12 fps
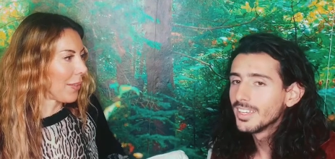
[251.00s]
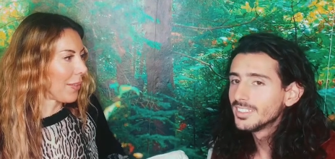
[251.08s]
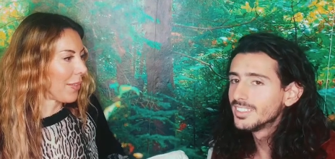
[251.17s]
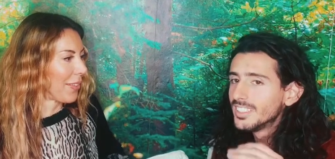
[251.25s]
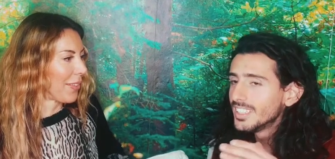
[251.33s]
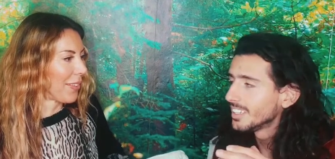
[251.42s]

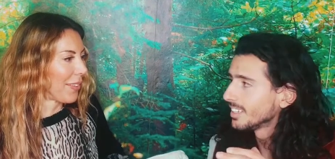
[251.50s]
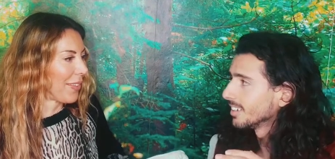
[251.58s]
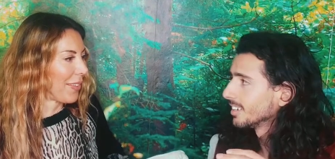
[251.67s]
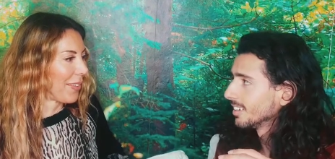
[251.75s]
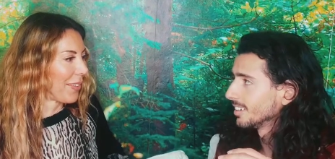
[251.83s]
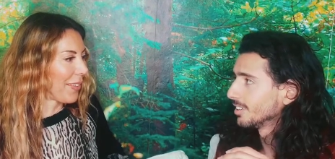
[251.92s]
Speaker 1: Dri.
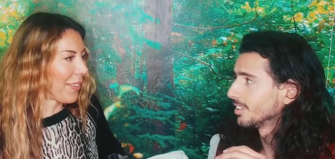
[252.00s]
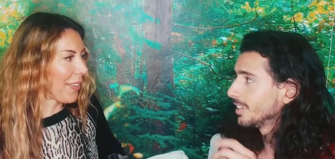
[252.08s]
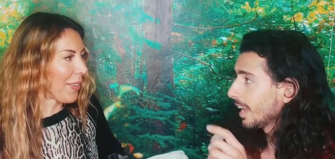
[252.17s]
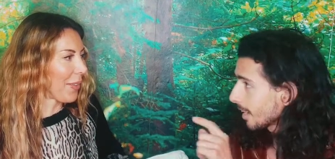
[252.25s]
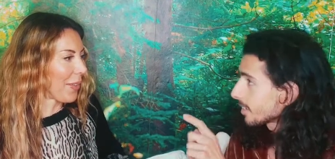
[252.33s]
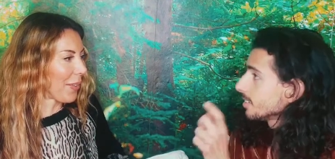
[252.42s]

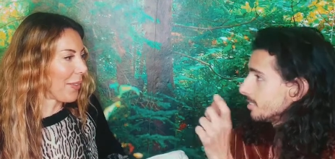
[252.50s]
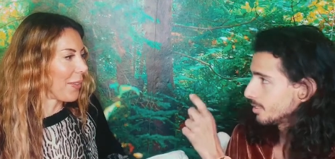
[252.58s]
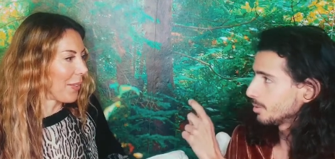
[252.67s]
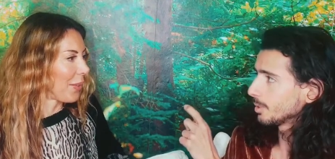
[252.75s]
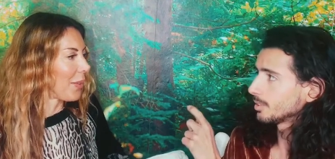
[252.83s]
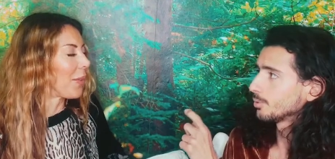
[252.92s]
Yak is a
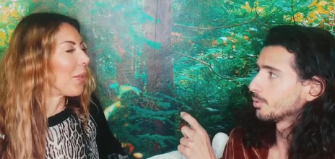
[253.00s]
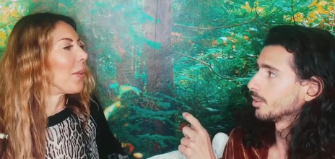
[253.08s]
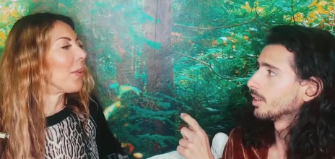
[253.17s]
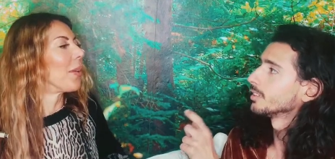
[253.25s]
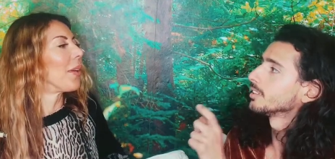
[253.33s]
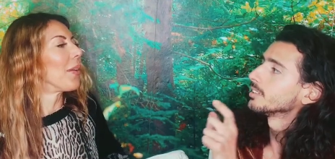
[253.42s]
Tibetan word,
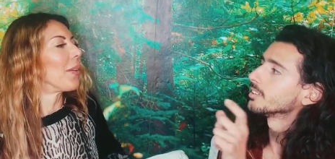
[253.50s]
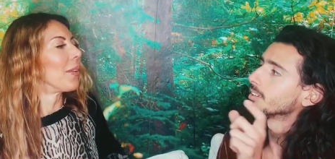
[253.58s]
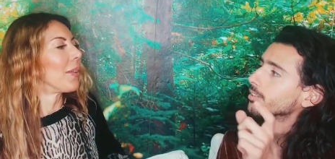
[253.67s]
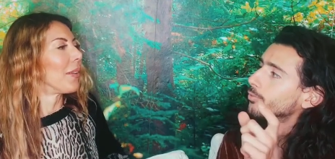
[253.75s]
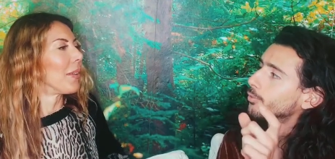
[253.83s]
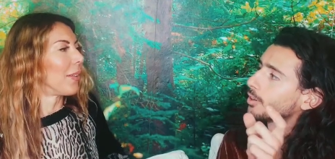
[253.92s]
and then the,
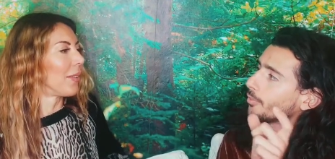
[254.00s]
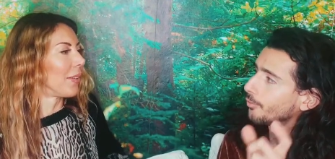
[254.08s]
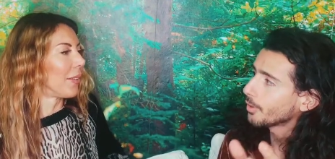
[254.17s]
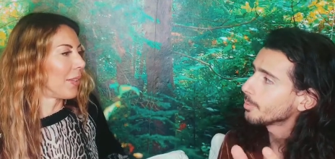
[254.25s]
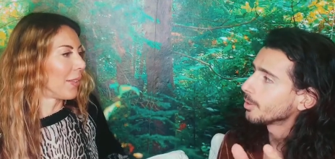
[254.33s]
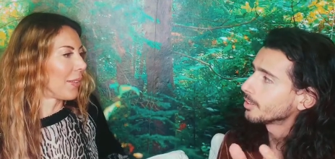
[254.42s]
for the
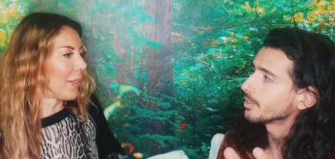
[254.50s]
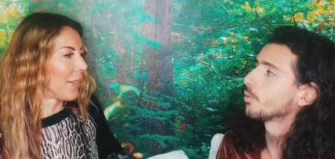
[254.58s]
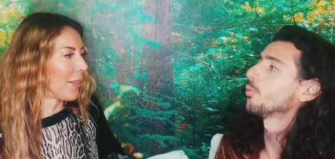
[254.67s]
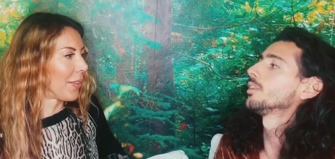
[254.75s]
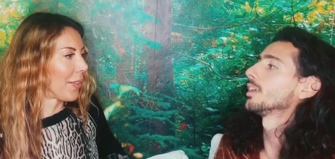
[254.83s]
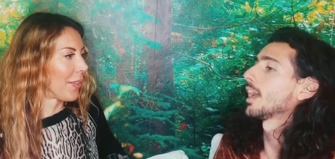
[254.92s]
female, the
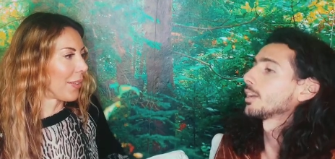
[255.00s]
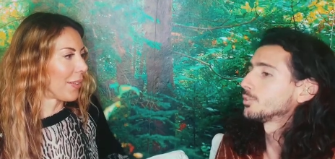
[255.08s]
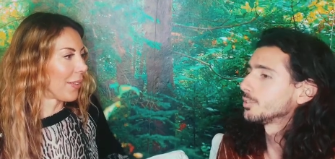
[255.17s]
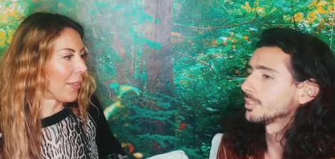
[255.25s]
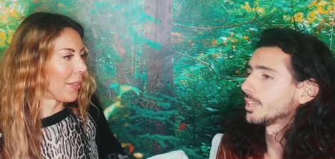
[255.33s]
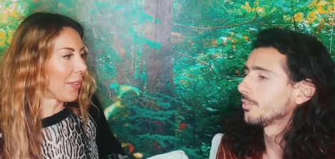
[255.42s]
one that actually
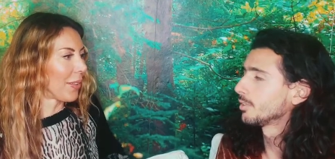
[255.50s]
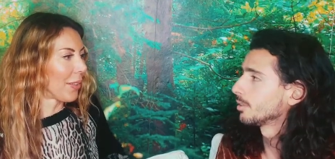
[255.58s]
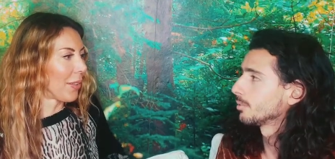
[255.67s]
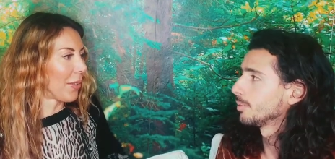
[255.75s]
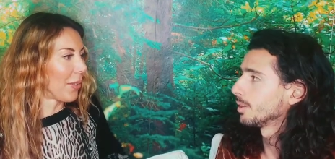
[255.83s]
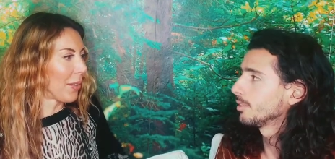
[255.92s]
is giving the
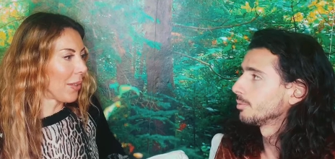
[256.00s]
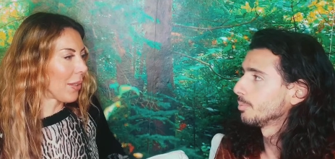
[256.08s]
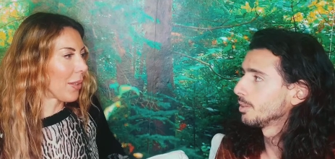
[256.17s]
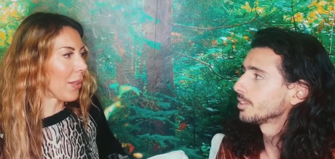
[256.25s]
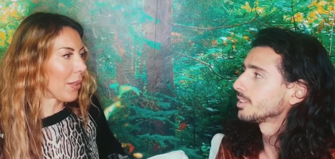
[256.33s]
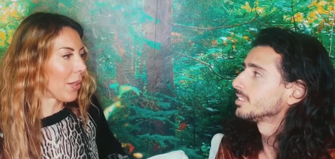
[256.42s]

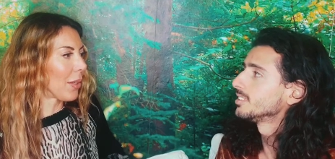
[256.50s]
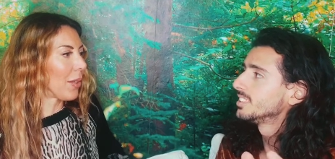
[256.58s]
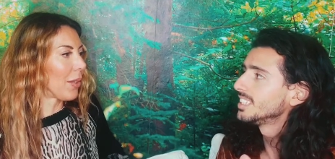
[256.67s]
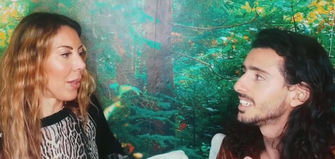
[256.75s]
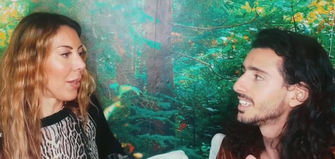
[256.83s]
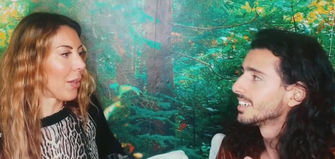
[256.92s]
milk is
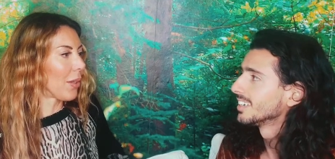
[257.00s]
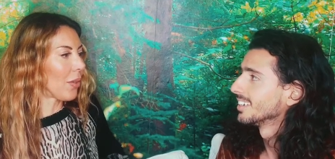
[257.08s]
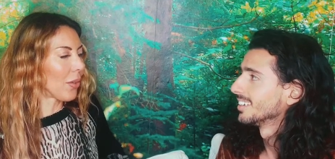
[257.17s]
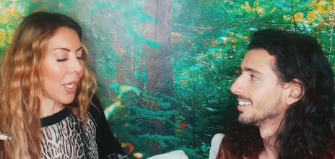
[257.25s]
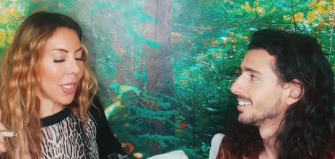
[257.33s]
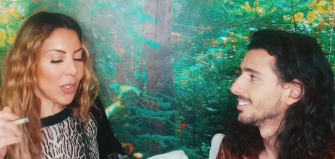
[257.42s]
Dri.
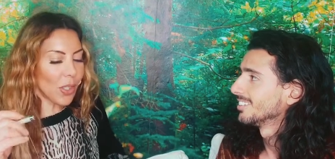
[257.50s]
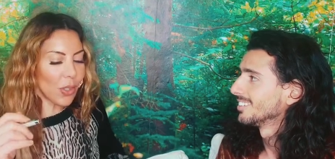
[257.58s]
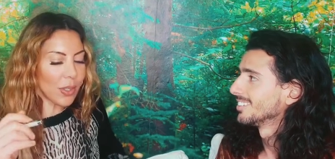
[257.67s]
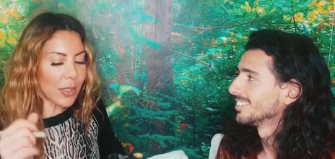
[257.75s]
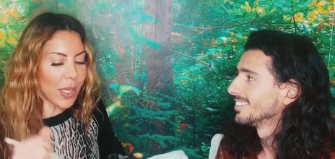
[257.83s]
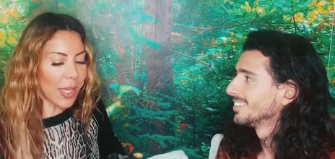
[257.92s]
Speaker 2: Okay, so
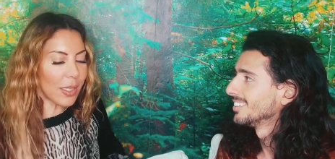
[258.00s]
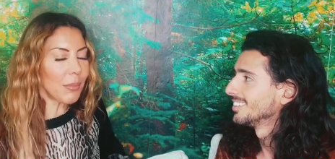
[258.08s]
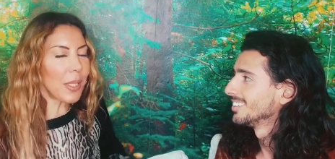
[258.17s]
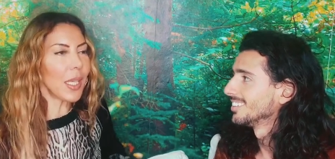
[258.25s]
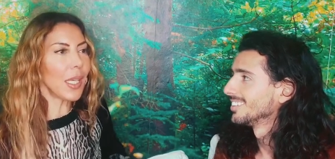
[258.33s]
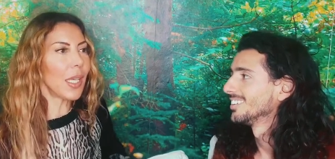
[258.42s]
tell
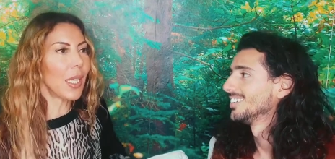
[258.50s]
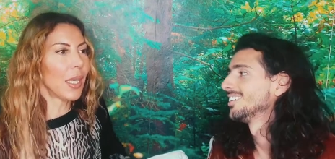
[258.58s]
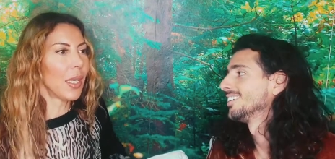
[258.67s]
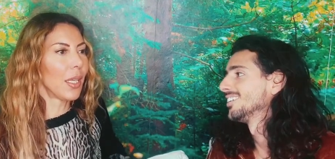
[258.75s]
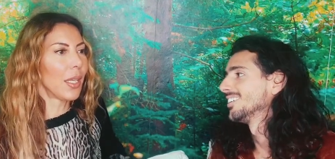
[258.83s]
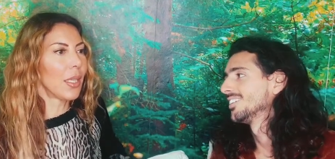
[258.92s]
me,
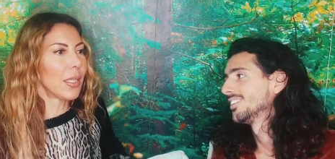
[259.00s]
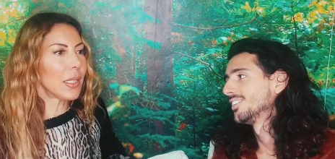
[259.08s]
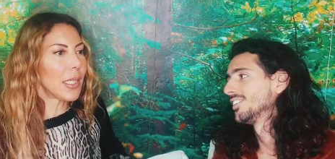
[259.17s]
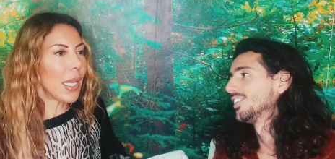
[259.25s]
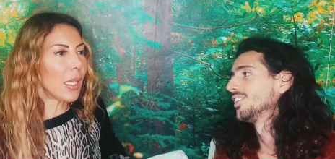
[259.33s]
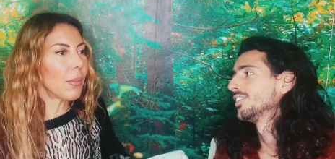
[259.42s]

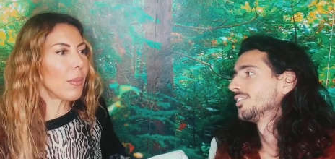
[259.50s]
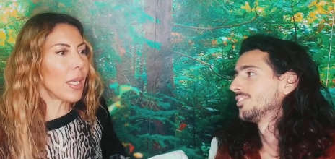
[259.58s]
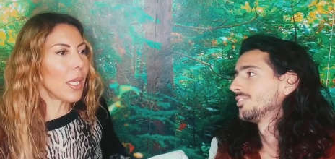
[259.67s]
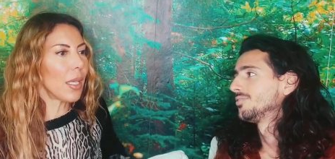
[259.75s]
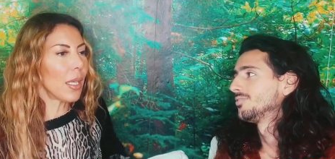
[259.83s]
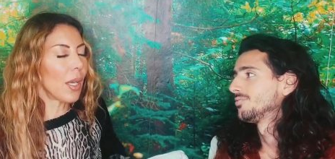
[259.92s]
tell
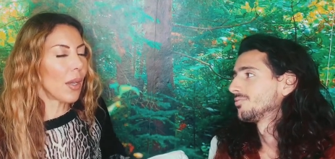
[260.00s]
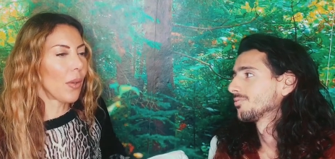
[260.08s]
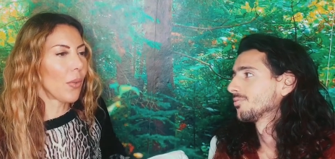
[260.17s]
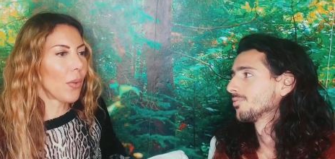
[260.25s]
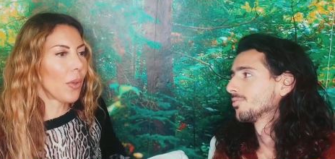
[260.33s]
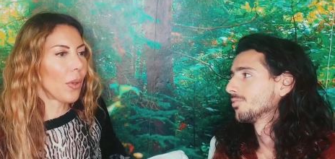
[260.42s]
me,
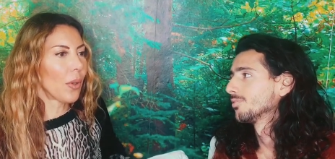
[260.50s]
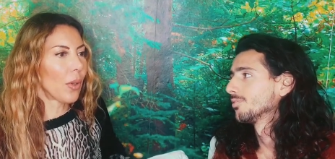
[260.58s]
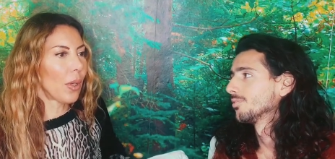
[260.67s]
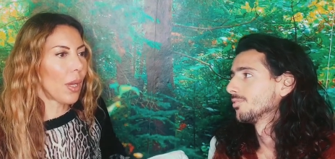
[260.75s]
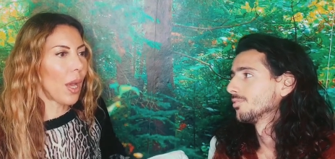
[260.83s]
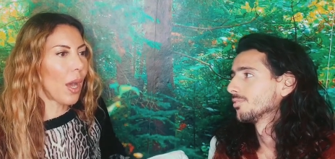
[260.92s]

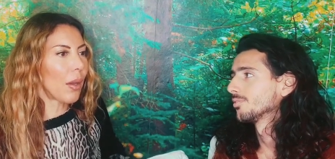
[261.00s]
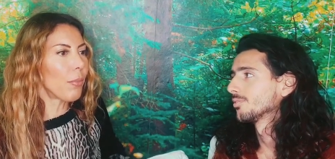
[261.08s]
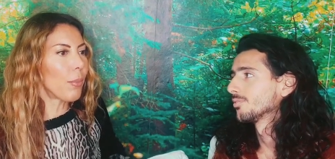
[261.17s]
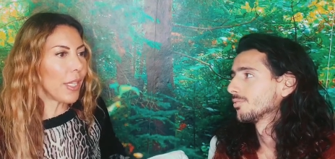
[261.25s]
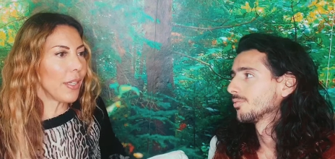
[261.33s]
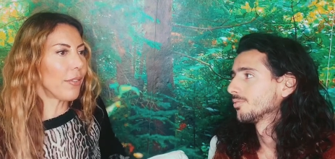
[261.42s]
how
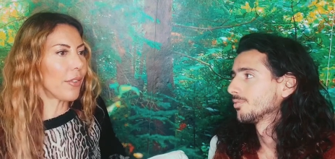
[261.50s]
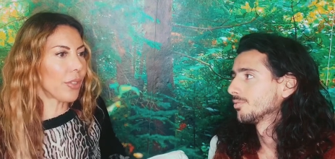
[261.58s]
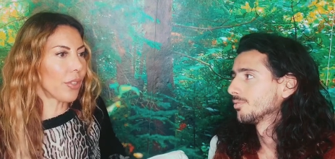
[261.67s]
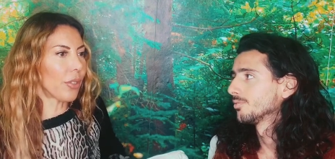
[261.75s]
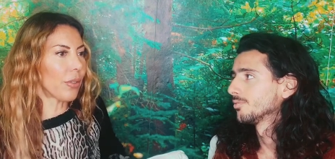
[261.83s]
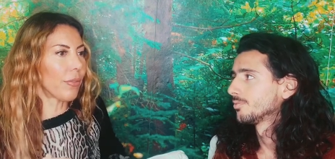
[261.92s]

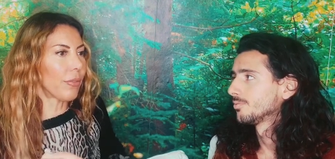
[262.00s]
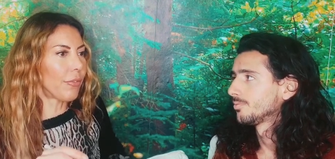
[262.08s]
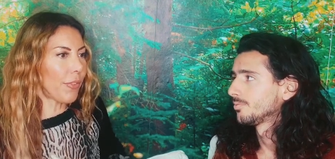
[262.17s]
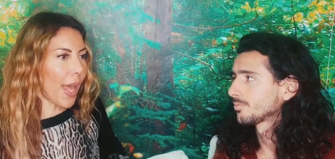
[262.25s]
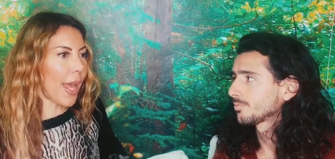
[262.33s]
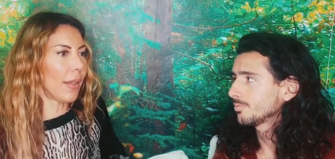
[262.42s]
beneficial
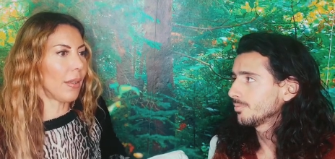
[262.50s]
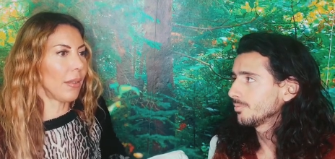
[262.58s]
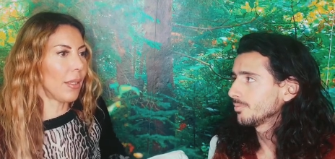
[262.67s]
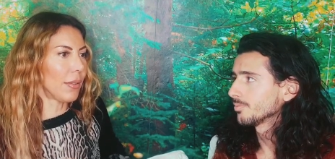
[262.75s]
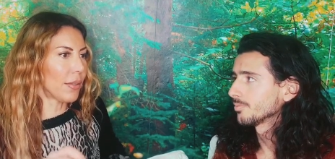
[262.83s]
fat is